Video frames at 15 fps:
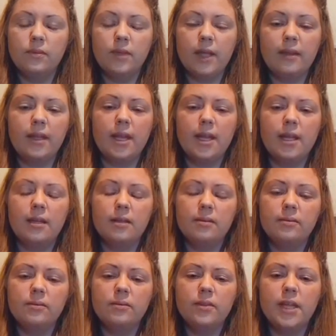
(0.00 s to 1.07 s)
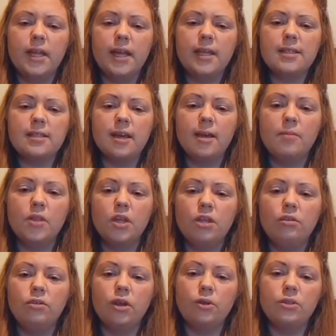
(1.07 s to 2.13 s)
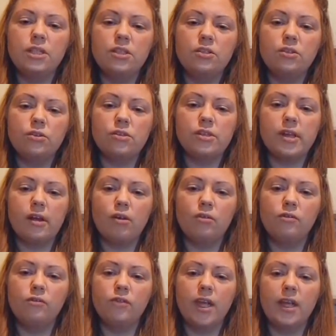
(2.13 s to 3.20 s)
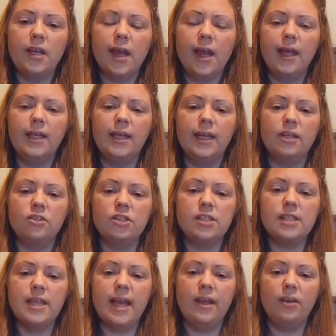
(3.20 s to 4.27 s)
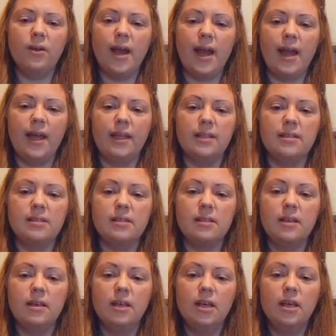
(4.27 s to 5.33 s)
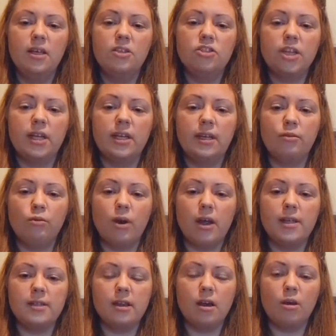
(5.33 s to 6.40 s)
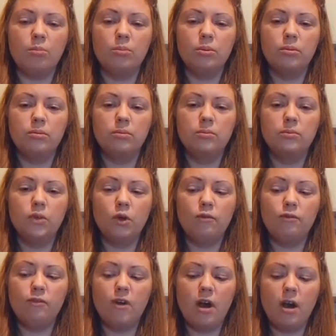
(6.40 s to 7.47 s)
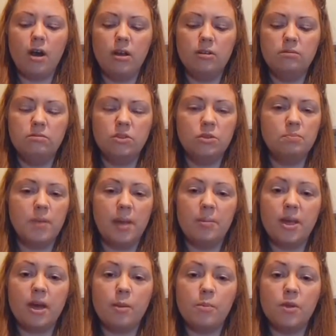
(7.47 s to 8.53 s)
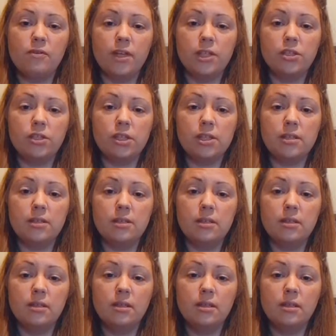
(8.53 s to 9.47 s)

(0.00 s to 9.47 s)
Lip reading: And then the next time that you notice yourself inhaling, just let your hands gently rise up, not far, maybe a couple of inches.